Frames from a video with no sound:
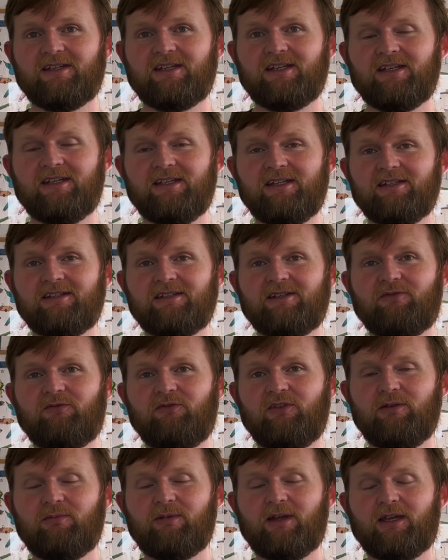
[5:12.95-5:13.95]
ideas and
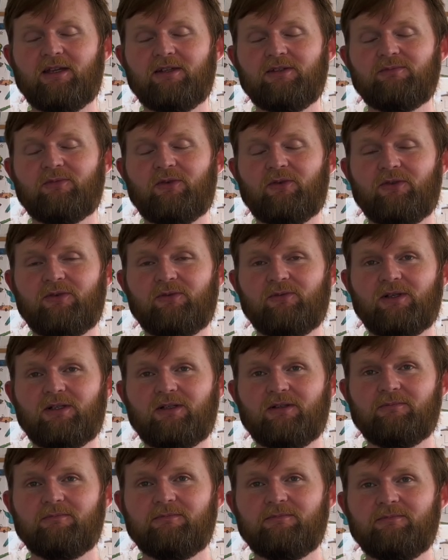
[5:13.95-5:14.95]
feedback is more than
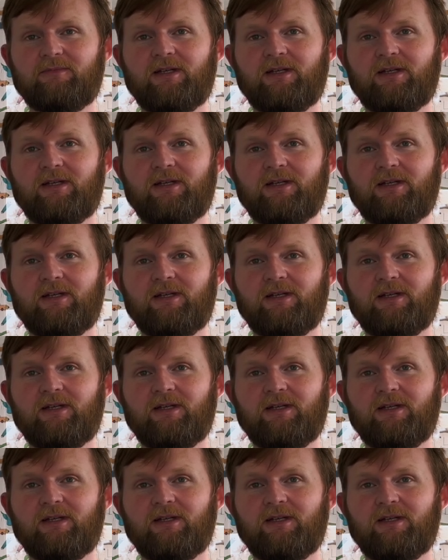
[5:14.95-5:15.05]
welcome.